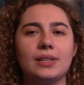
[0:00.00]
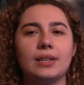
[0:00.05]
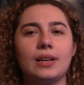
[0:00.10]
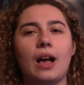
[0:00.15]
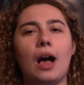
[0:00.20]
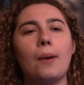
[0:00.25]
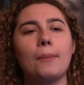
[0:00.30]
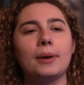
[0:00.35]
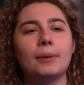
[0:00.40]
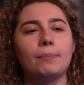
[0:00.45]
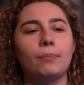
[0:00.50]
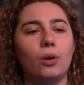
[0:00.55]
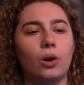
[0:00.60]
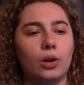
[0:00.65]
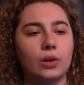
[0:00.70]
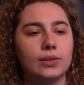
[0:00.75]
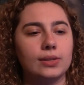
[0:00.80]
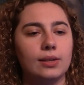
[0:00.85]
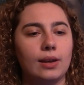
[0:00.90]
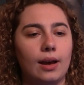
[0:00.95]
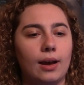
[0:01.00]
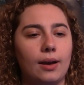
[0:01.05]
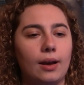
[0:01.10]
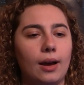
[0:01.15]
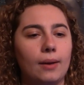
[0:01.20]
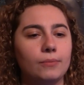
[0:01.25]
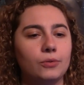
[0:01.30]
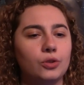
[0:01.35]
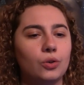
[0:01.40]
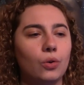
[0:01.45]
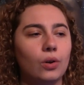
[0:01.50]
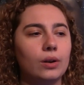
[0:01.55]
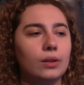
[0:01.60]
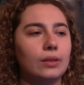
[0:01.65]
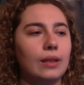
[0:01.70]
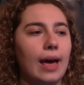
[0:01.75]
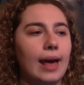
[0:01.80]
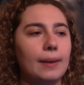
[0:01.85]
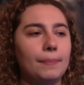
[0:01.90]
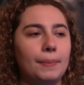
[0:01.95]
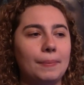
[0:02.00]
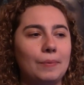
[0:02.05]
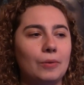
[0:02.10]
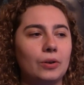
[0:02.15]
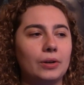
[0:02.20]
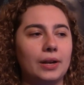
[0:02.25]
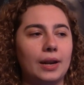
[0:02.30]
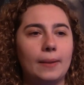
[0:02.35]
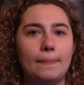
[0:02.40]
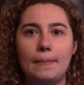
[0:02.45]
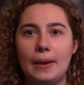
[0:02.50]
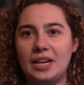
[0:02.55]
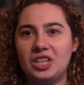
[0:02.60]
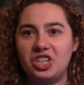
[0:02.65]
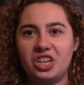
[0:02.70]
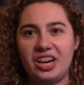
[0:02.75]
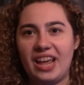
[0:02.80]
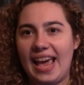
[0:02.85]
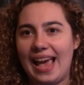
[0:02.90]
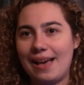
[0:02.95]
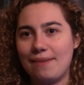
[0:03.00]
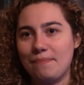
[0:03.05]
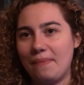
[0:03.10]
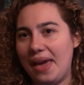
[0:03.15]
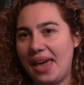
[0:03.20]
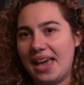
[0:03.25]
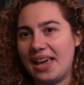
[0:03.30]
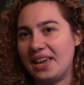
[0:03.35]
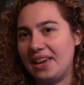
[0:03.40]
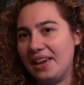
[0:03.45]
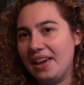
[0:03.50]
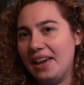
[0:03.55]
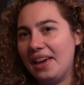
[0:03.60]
in comic books. Uh, I'm sure a lot of people are going to mention Aunt May